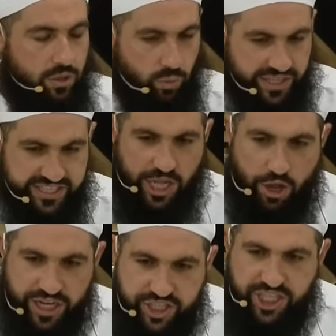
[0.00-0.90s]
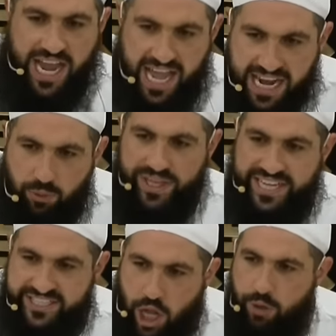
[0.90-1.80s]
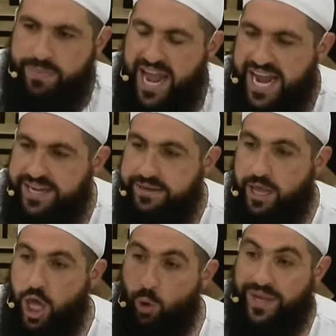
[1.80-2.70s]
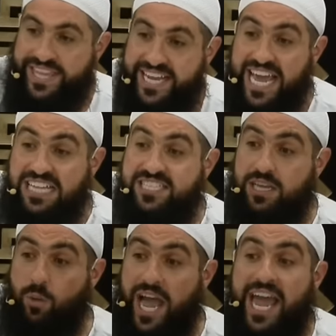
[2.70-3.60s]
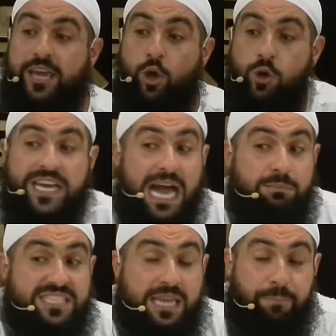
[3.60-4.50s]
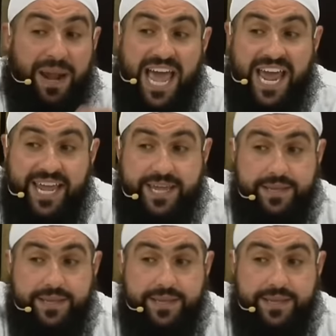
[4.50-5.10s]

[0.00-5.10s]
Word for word: When there's no Rajal, when there's no men, when the cat's away, who comes to play?